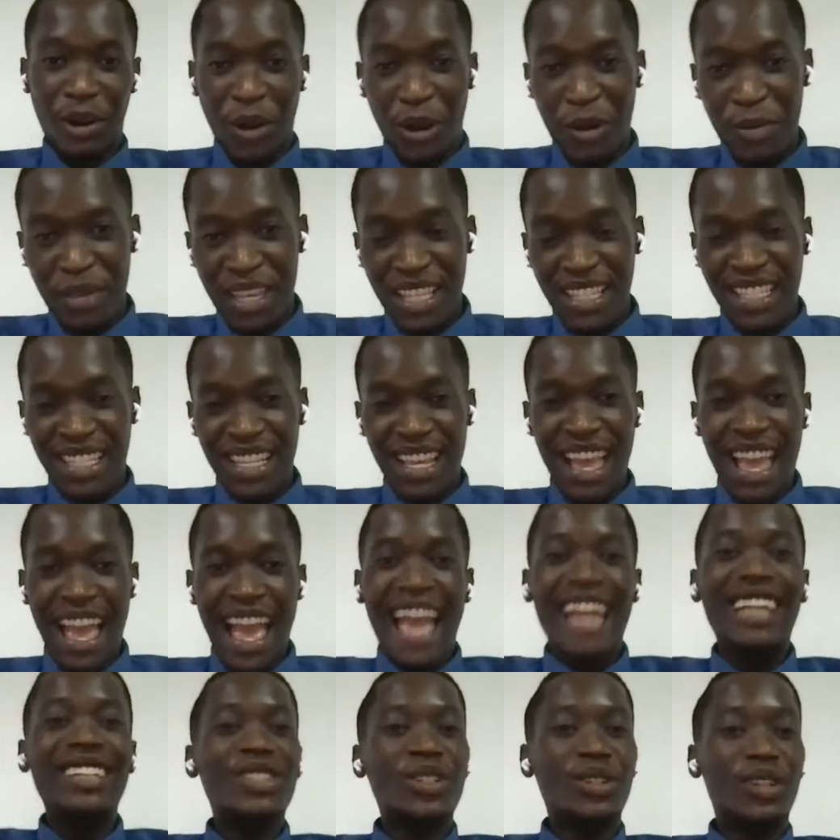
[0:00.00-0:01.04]
your comments,
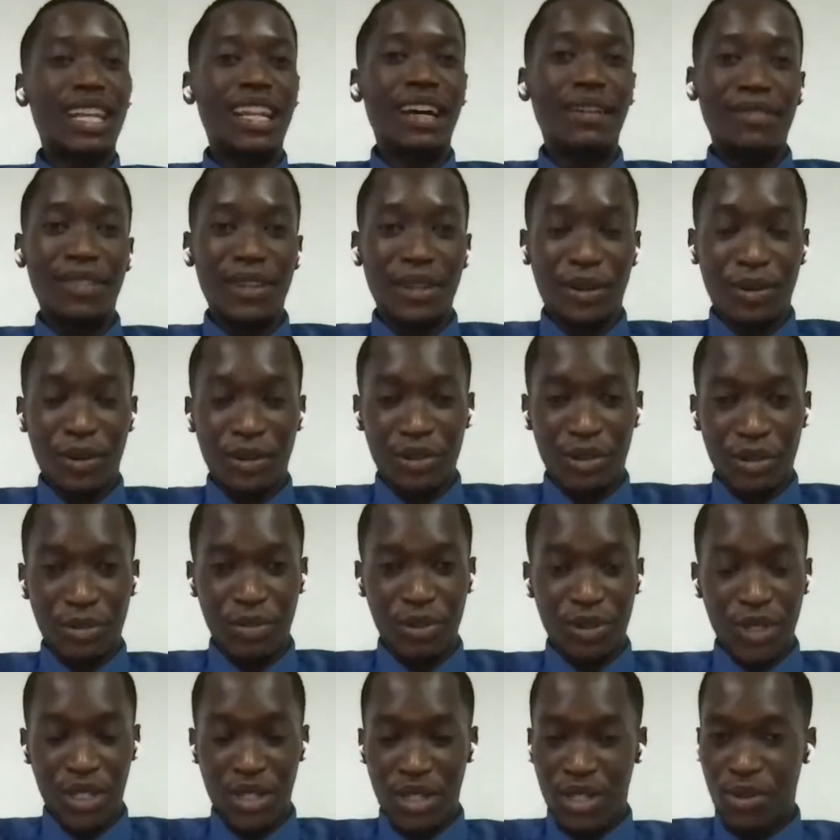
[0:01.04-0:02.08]
and your lovely
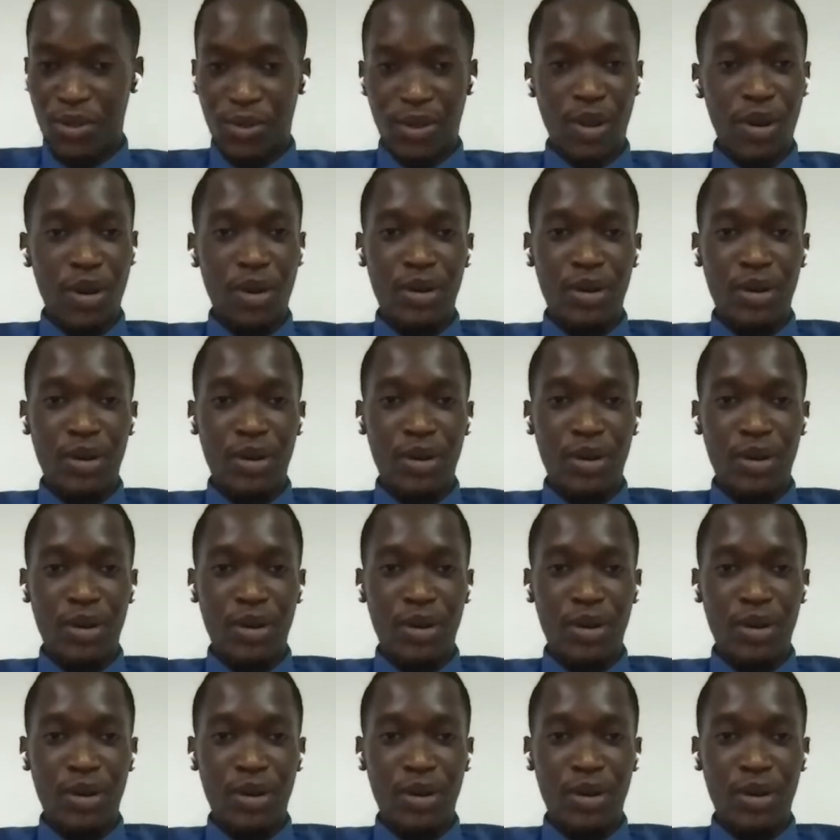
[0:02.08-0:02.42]
contributions.